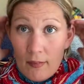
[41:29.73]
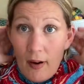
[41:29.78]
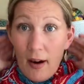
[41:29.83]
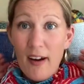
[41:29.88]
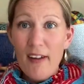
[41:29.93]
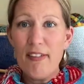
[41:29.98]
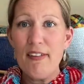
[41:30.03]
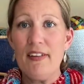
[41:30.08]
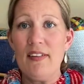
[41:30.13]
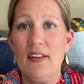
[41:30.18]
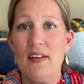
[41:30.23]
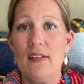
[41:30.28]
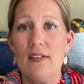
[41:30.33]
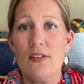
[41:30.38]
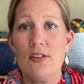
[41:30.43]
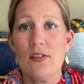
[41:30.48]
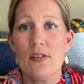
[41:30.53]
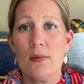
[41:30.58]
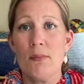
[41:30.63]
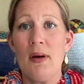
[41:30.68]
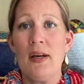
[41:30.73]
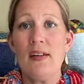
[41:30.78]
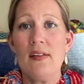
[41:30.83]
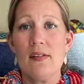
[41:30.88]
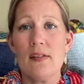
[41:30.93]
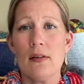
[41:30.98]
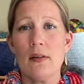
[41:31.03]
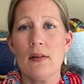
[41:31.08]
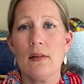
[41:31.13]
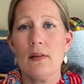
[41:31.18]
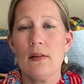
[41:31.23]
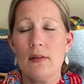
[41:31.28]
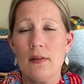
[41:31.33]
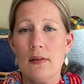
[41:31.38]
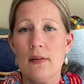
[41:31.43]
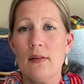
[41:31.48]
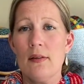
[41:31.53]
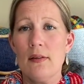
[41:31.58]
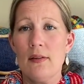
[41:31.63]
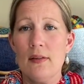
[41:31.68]
I think that's just amazing.
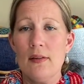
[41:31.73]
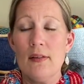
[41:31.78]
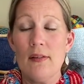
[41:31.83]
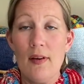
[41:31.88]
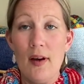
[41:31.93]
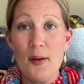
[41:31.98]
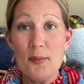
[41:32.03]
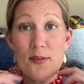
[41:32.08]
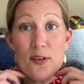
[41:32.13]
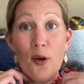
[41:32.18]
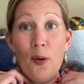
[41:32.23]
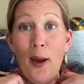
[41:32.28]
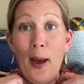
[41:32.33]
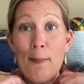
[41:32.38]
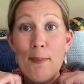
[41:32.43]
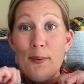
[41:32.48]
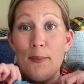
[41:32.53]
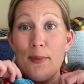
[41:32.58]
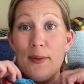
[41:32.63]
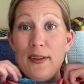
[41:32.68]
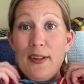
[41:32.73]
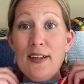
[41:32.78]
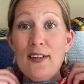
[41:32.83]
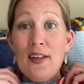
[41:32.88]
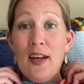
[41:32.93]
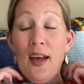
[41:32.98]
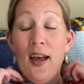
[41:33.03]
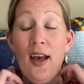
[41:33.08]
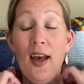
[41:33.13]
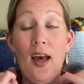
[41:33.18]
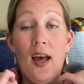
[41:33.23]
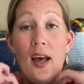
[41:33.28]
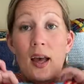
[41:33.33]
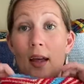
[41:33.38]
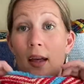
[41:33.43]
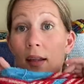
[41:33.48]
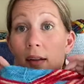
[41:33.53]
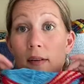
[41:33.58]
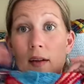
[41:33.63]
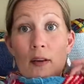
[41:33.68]
I'm so happy with it,
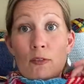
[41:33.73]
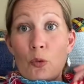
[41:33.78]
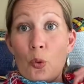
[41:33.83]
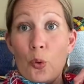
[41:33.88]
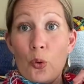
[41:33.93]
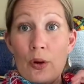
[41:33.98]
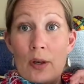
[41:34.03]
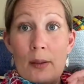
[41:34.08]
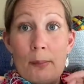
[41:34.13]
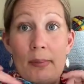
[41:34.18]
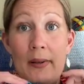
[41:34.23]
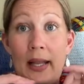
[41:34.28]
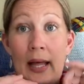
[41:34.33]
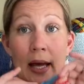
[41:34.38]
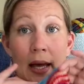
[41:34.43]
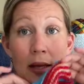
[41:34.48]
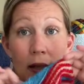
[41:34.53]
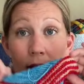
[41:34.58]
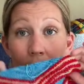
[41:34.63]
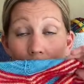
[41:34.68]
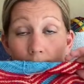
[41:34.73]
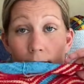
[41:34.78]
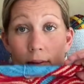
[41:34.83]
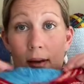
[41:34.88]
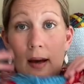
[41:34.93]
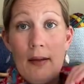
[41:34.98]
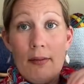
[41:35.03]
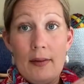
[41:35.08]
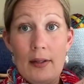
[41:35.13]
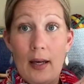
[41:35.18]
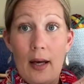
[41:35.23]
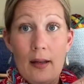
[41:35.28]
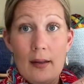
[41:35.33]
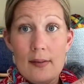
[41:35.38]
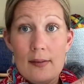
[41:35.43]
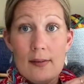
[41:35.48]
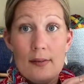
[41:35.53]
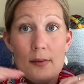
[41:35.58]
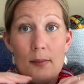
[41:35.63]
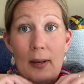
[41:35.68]
and I've already planned other
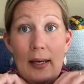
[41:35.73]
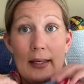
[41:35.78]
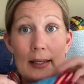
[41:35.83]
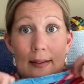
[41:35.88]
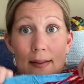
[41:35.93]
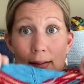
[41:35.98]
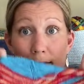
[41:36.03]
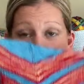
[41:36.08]
colors to make it